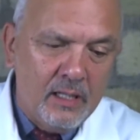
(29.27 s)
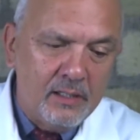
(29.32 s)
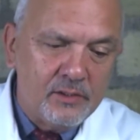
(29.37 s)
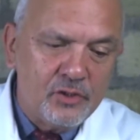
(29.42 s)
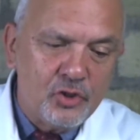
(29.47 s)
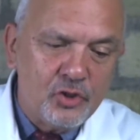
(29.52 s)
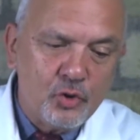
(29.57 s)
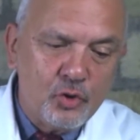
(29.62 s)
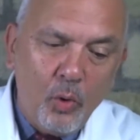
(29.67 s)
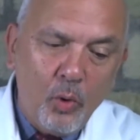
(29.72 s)

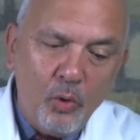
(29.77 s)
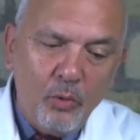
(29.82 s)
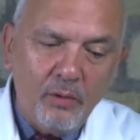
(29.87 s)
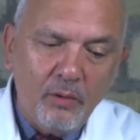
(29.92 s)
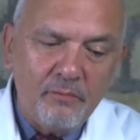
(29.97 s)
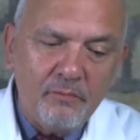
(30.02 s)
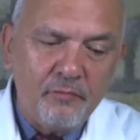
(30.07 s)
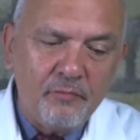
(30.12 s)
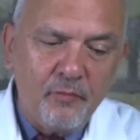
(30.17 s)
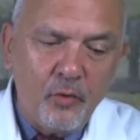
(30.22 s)

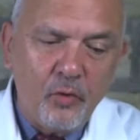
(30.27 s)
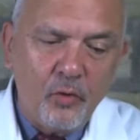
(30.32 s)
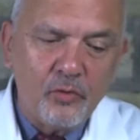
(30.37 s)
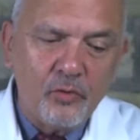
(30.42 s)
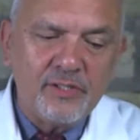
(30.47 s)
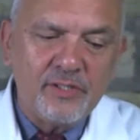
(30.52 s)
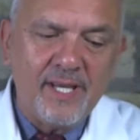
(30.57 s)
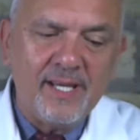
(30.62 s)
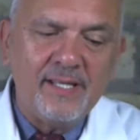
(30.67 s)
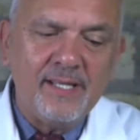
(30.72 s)
Swollen
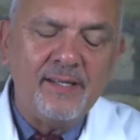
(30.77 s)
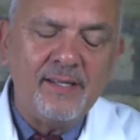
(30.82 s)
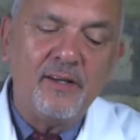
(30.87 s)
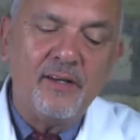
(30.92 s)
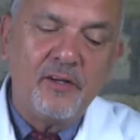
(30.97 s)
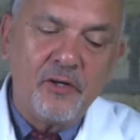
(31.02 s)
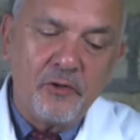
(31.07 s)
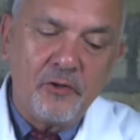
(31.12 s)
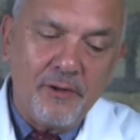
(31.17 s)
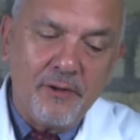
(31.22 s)
foreskin,
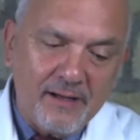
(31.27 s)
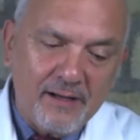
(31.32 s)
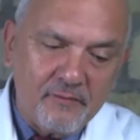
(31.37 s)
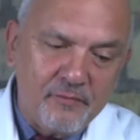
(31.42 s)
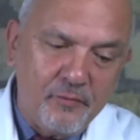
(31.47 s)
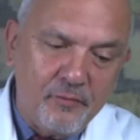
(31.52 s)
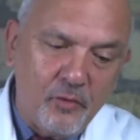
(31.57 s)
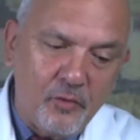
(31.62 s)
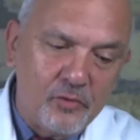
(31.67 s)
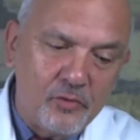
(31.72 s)
cracked
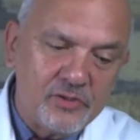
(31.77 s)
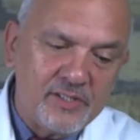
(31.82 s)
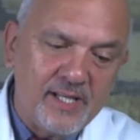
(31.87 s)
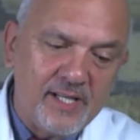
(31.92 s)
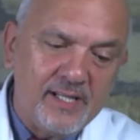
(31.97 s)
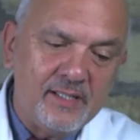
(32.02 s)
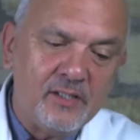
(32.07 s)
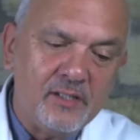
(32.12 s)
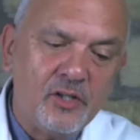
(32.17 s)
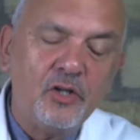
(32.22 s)

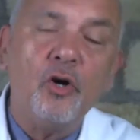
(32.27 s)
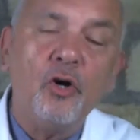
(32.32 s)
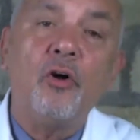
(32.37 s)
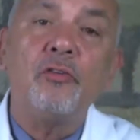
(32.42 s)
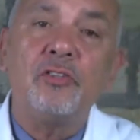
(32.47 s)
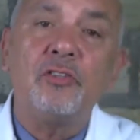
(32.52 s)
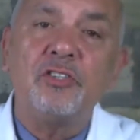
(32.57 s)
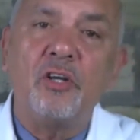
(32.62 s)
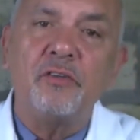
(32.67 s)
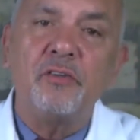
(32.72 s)
foreskin,
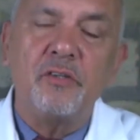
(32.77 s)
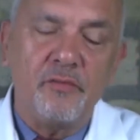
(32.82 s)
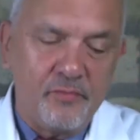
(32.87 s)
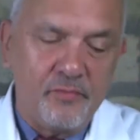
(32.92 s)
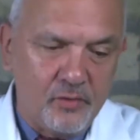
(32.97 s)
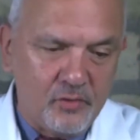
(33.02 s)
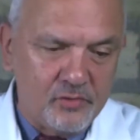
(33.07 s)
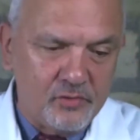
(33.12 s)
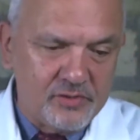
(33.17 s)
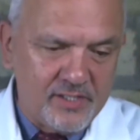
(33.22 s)
cuts on your
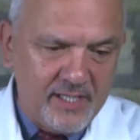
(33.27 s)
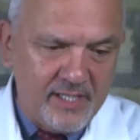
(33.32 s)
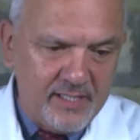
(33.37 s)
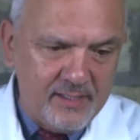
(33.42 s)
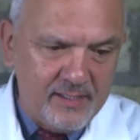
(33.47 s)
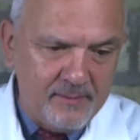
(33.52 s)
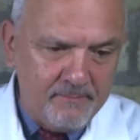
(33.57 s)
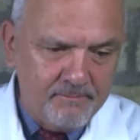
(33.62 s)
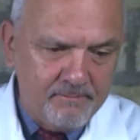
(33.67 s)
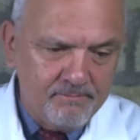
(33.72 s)
foreskin,